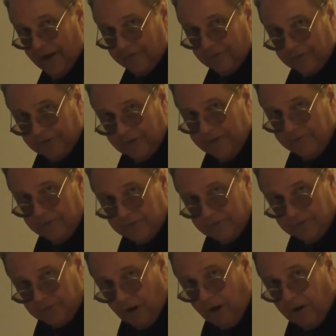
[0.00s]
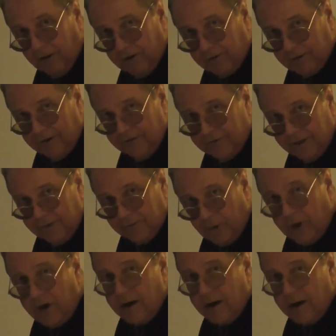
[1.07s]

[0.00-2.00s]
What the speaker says: after evensong or evening